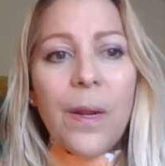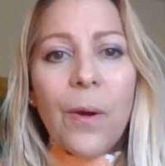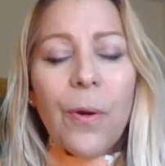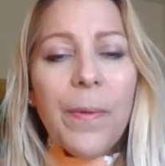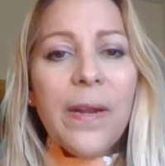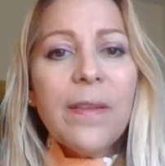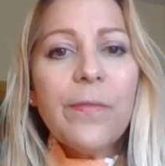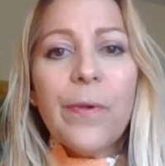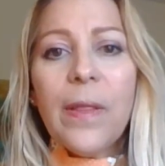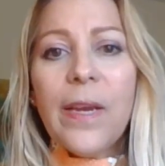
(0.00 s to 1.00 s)

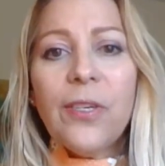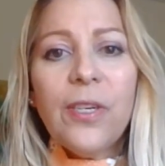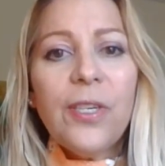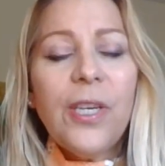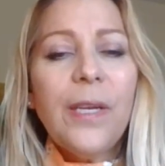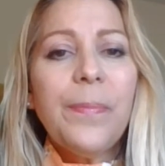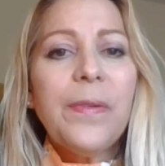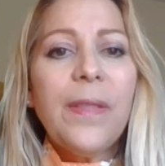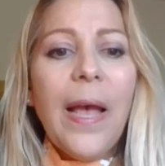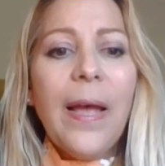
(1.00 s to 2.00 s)
horrendous
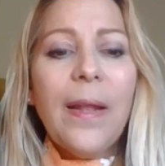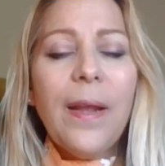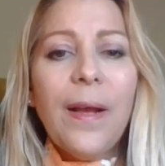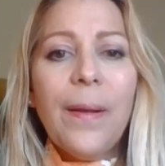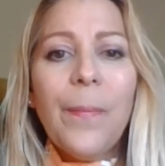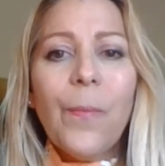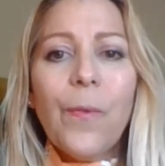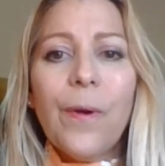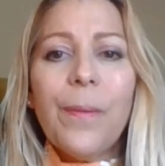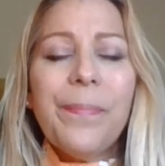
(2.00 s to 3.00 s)
relationships that
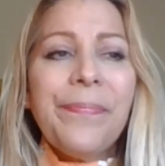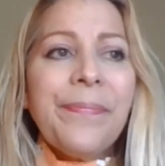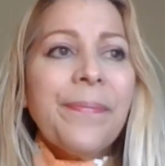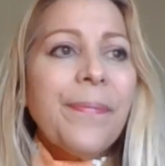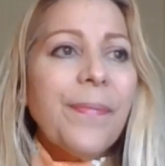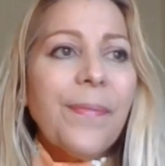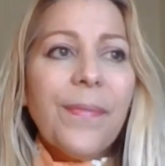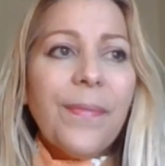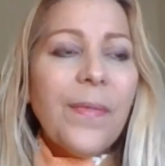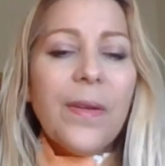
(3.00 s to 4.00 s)
were
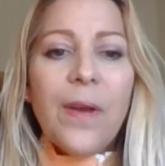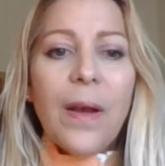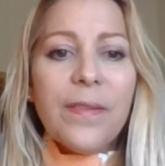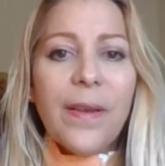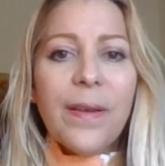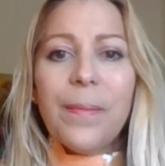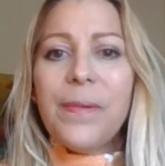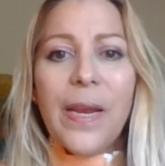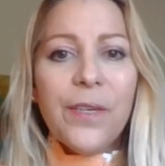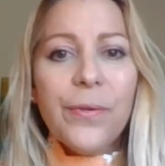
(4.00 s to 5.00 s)
toxic,
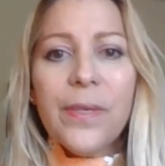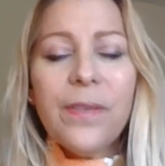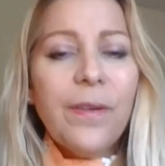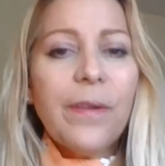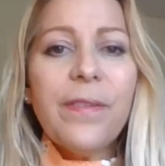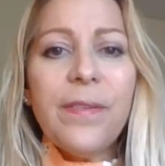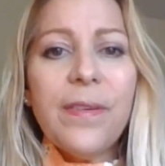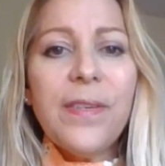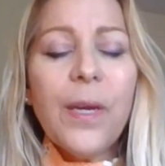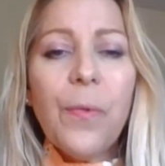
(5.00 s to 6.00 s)
dangerous,
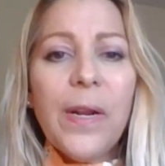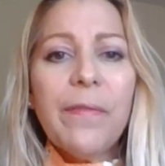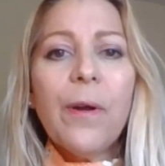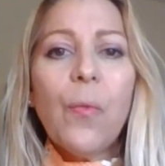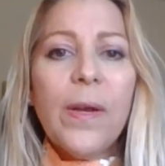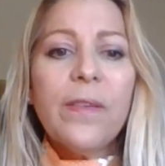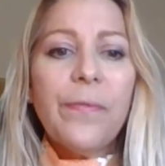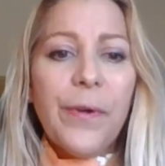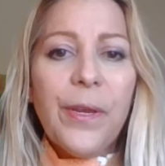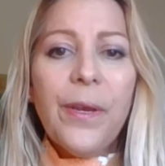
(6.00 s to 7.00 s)
narcissistic, whatever it was
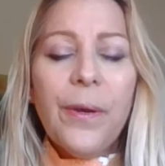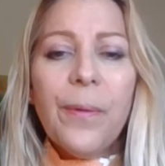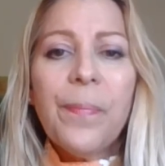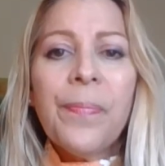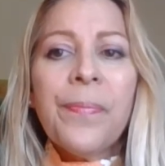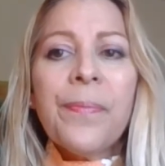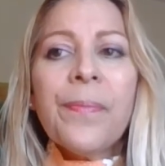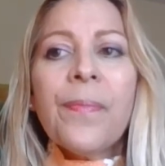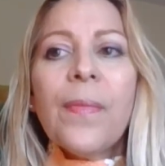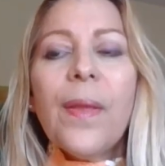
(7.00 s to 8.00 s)
for you,
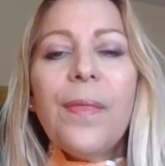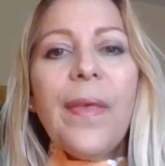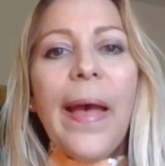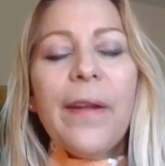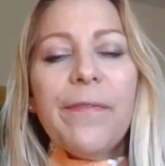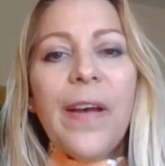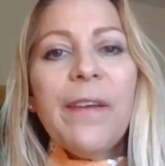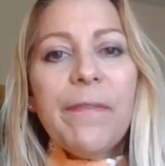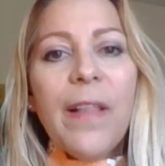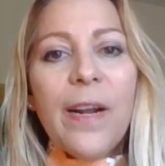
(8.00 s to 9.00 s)
that
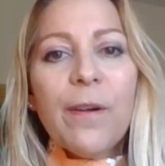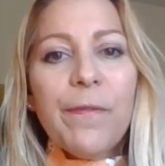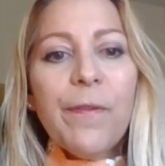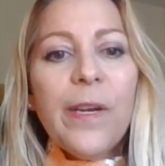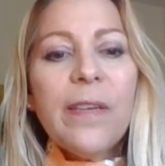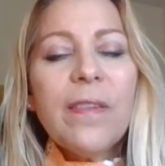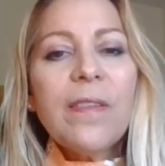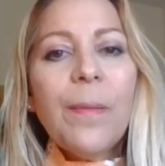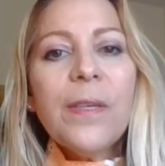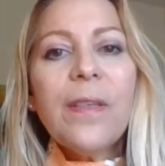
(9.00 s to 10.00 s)
fight, flight, or freeze,
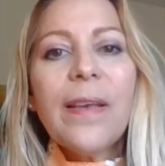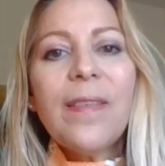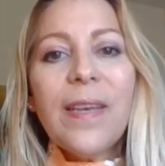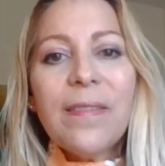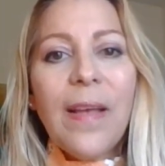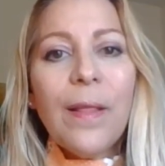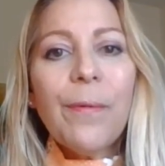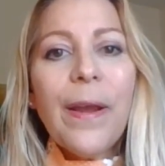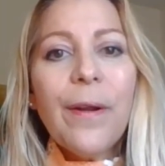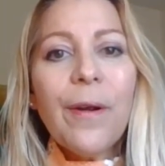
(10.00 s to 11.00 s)
it's almost like the
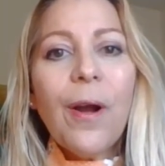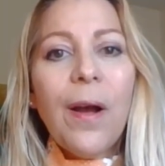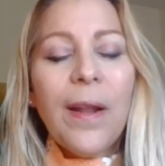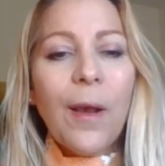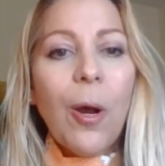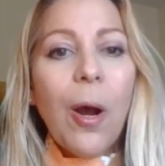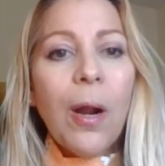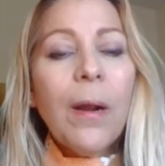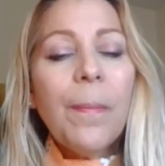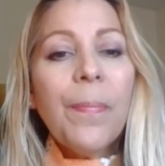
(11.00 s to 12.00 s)
accelerator on a car,